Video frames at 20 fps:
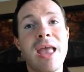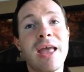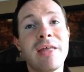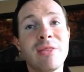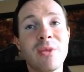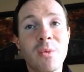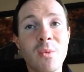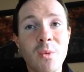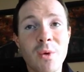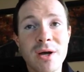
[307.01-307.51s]

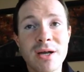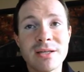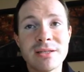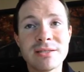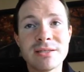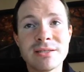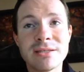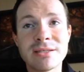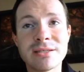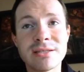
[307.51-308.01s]
And the
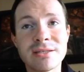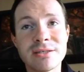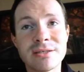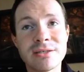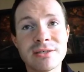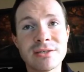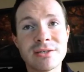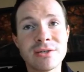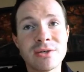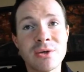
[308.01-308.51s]
ones
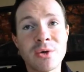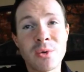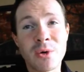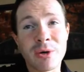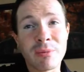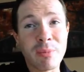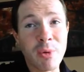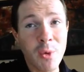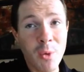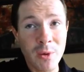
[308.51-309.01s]
who
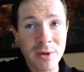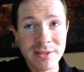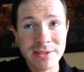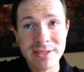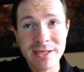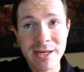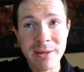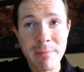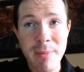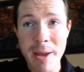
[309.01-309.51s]
are poisoning